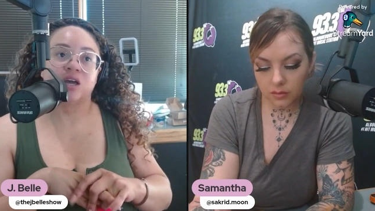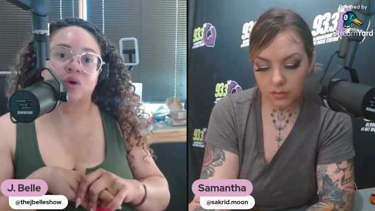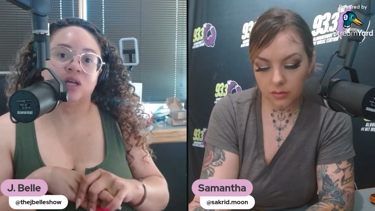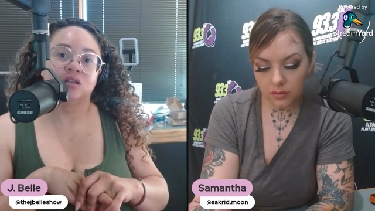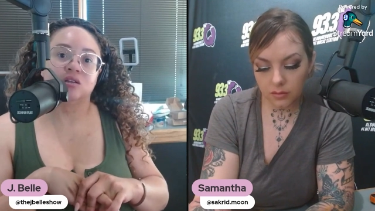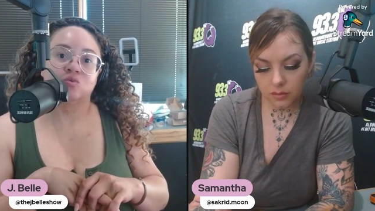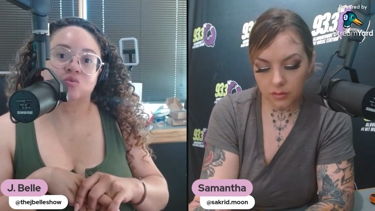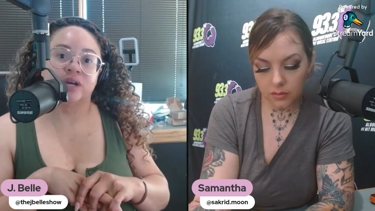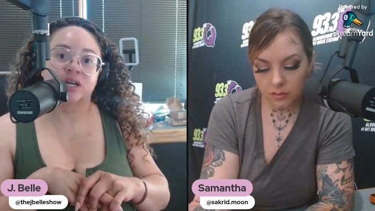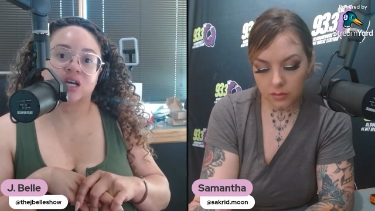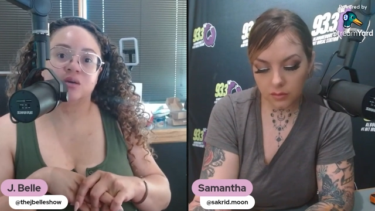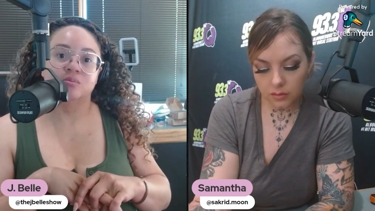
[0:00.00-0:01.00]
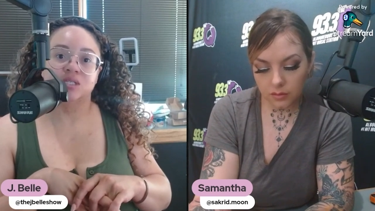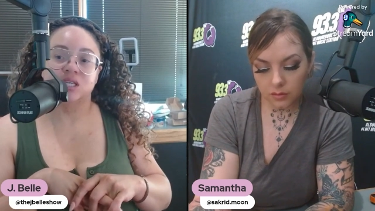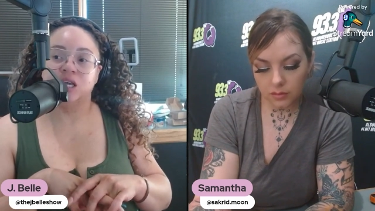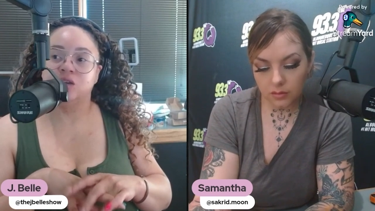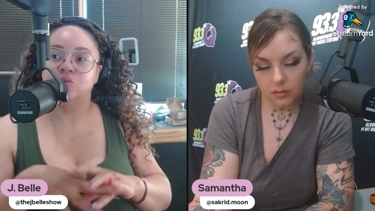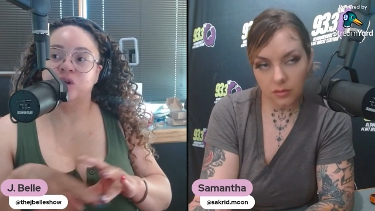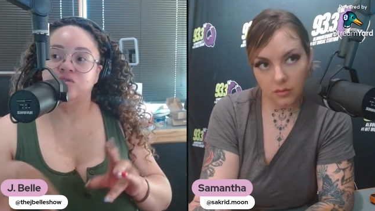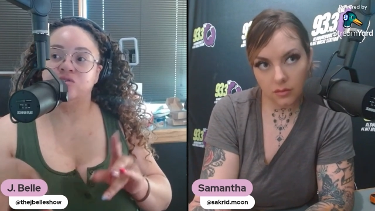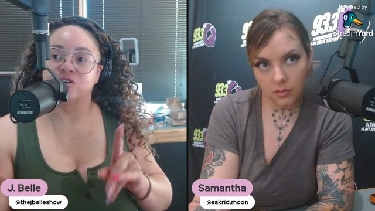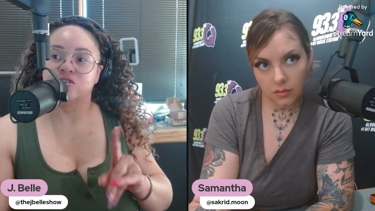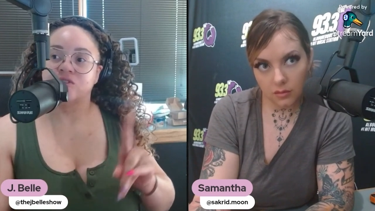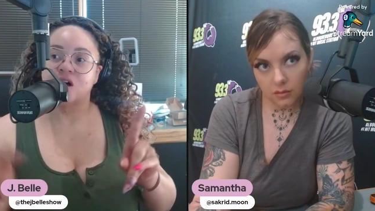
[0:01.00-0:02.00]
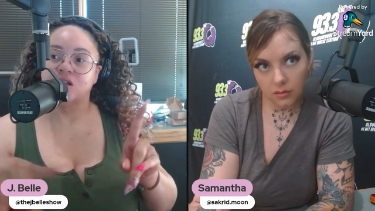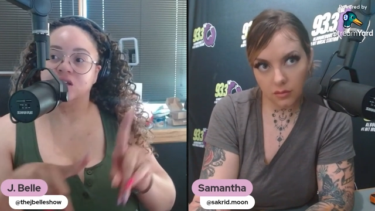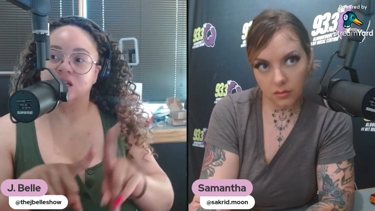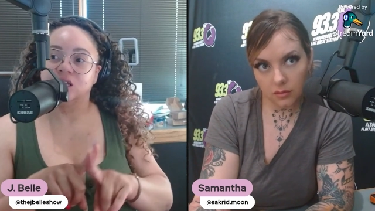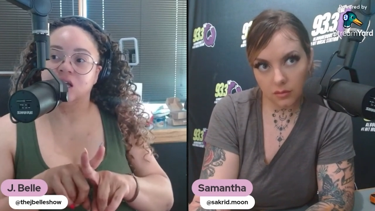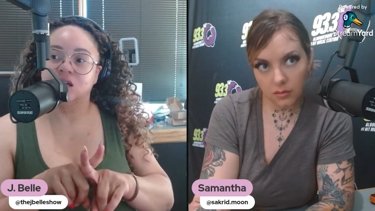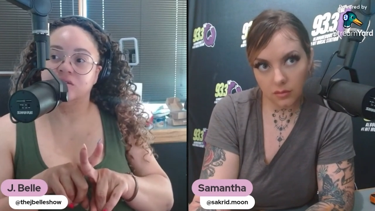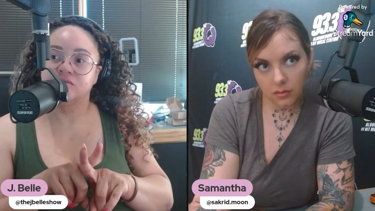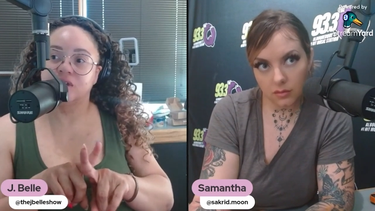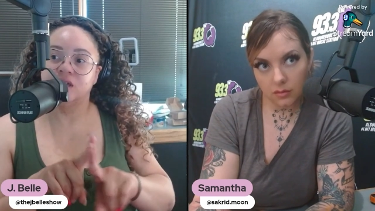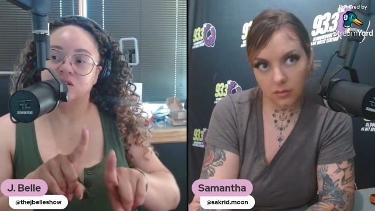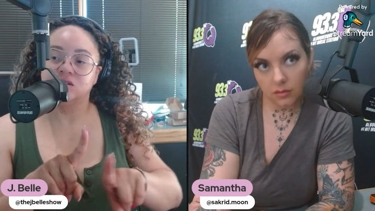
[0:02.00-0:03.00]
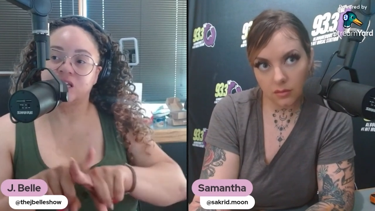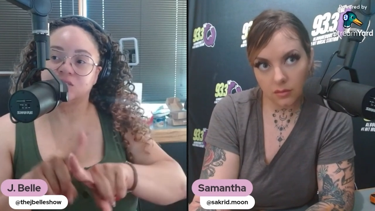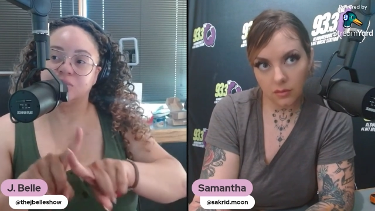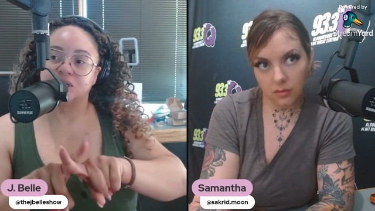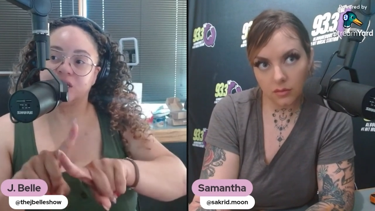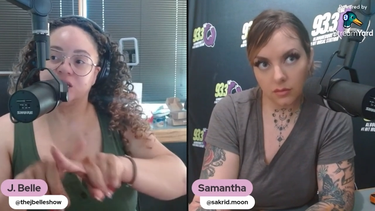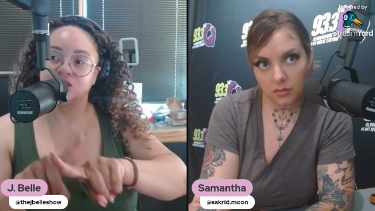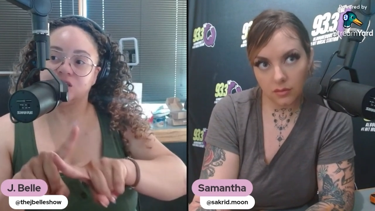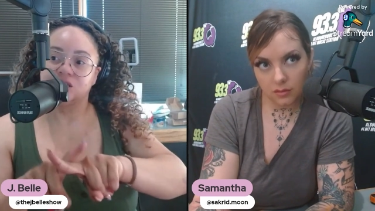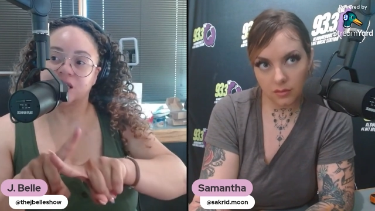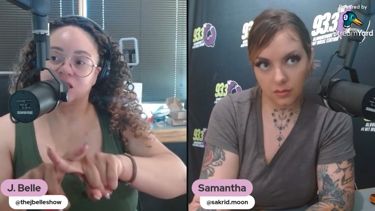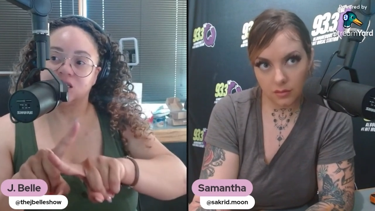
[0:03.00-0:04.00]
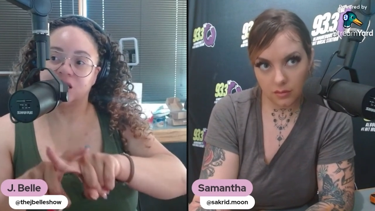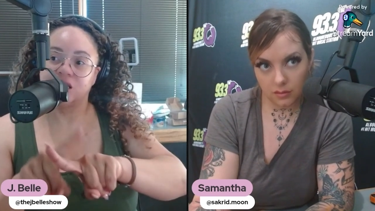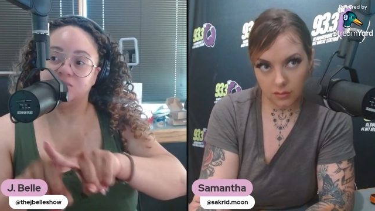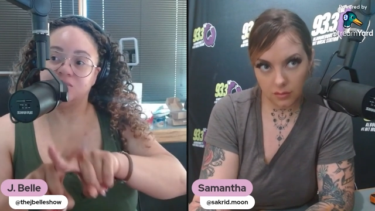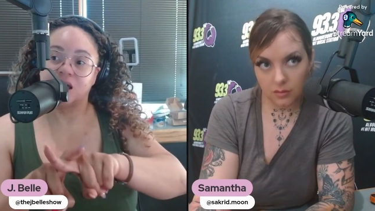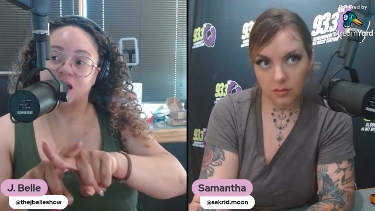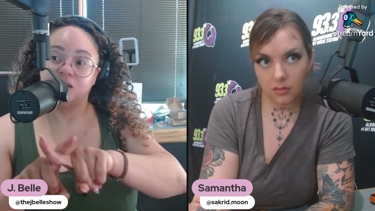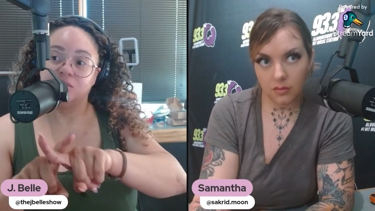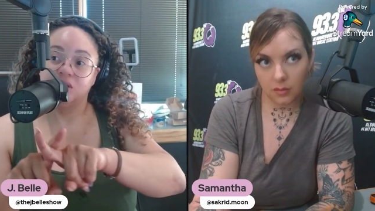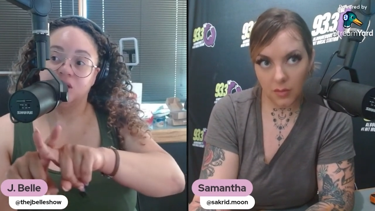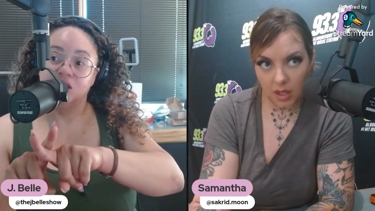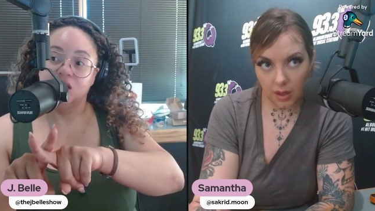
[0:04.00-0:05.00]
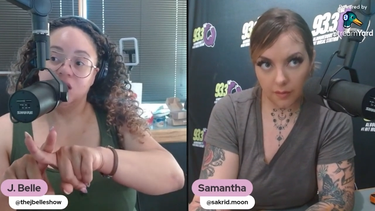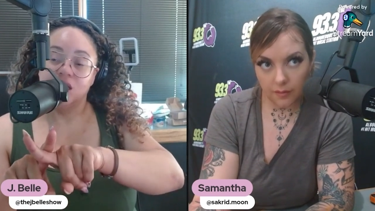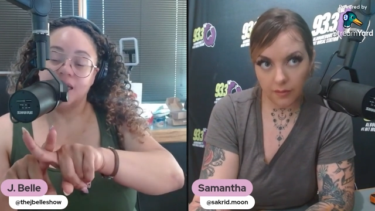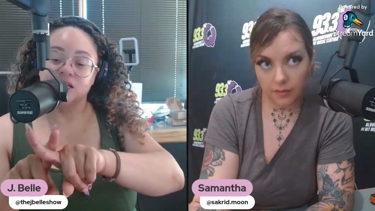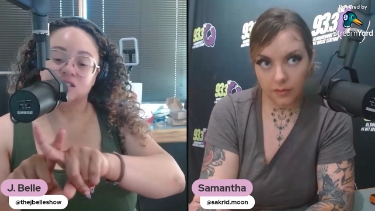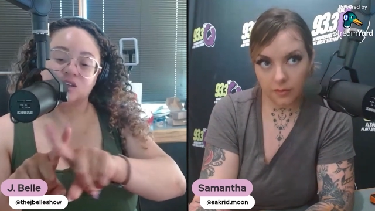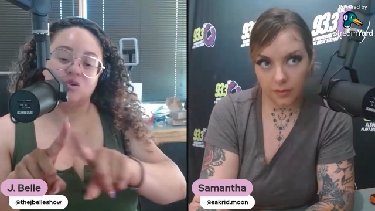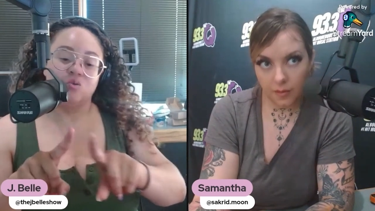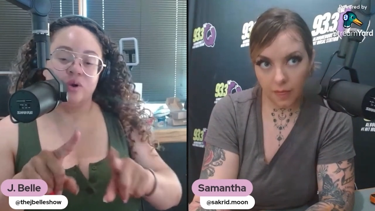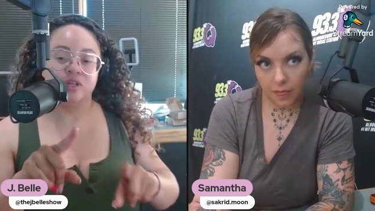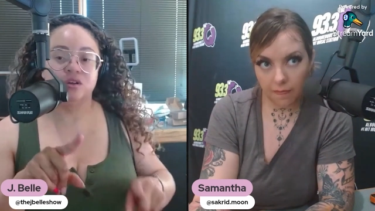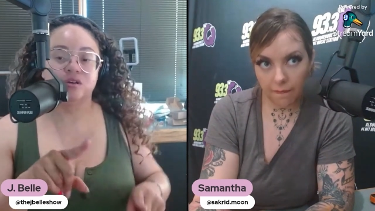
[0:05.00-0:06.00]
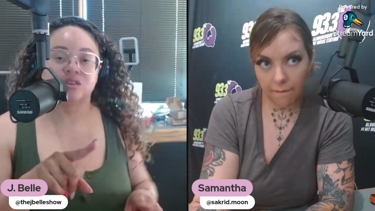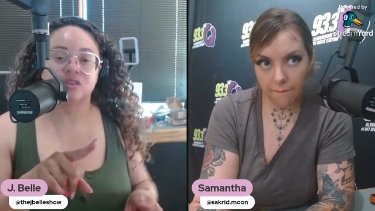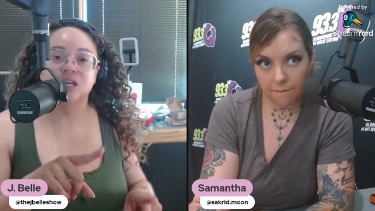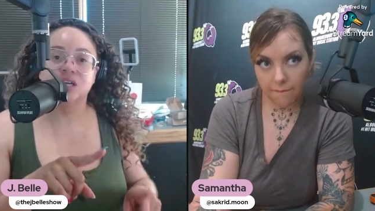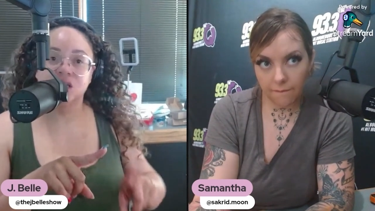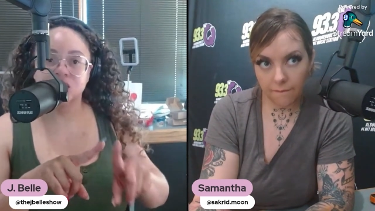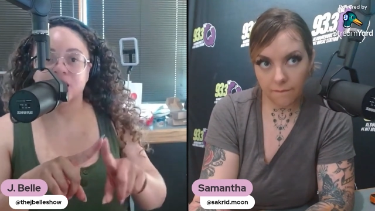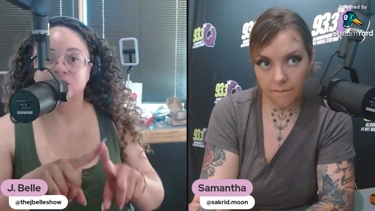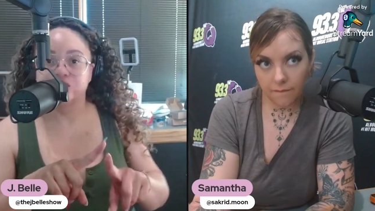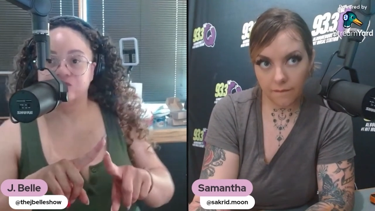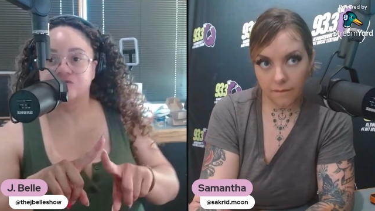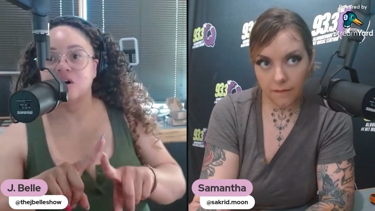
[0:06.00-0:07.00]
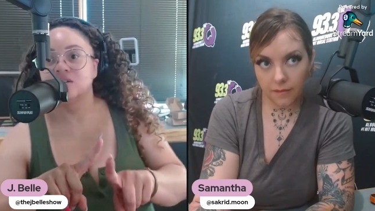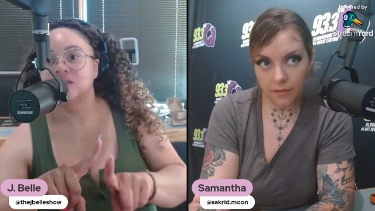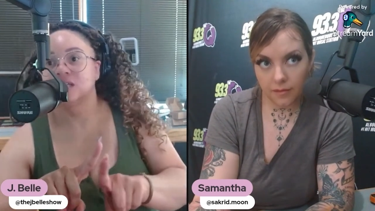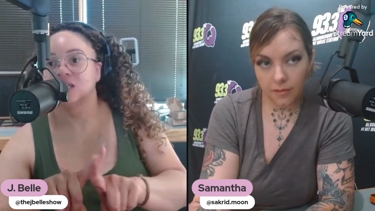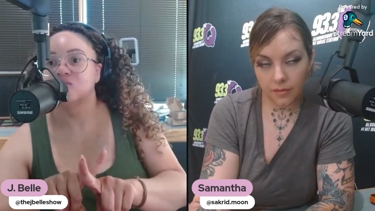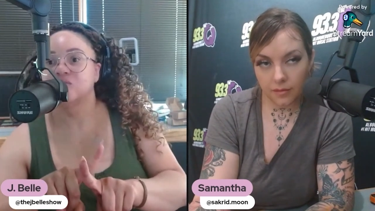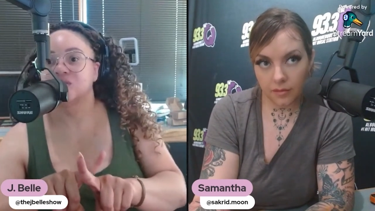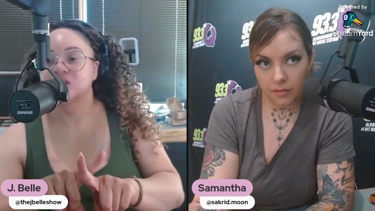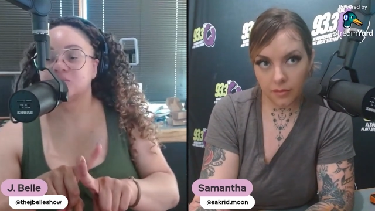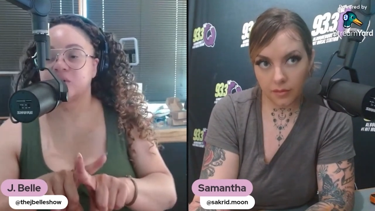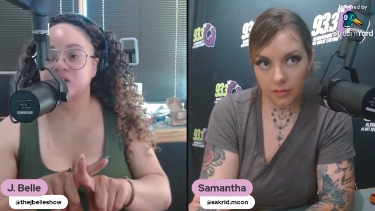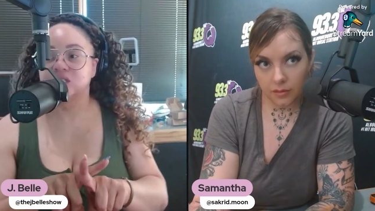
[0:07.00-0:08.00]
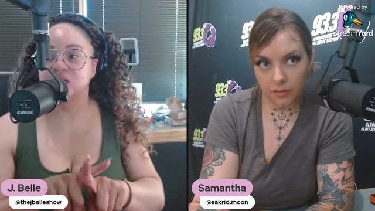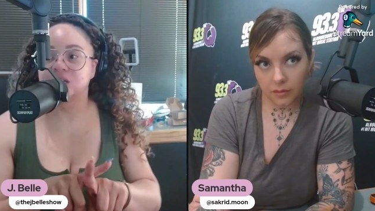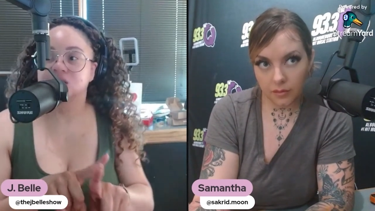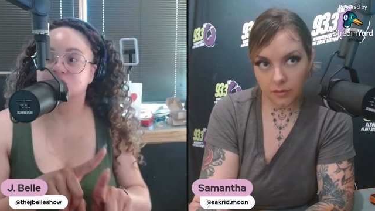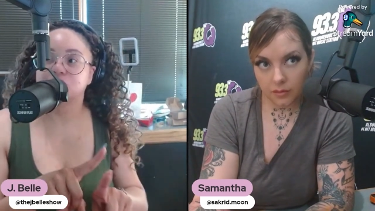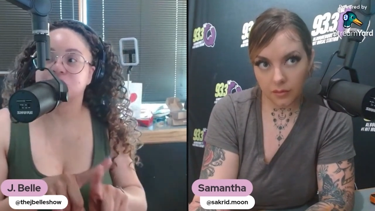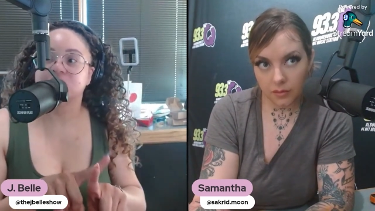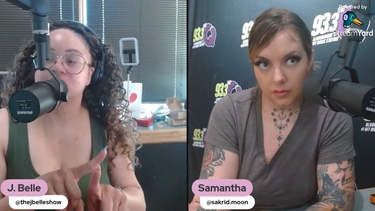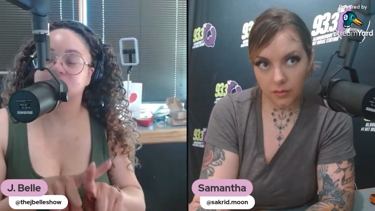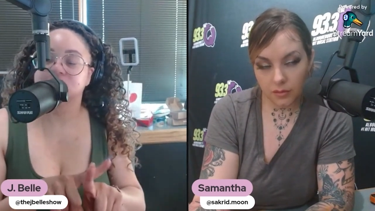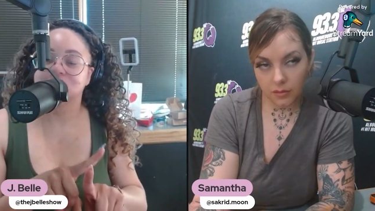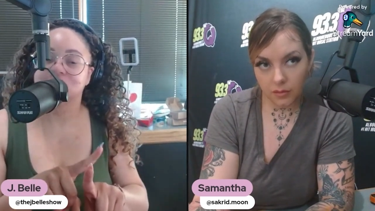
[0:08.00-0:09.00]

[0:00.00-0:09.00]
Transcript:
Speaker 1: what what comes in when you're falling in love and those expectations at the same time. Yeah. And so when you're thinking that you're falling in love with this person and it's really just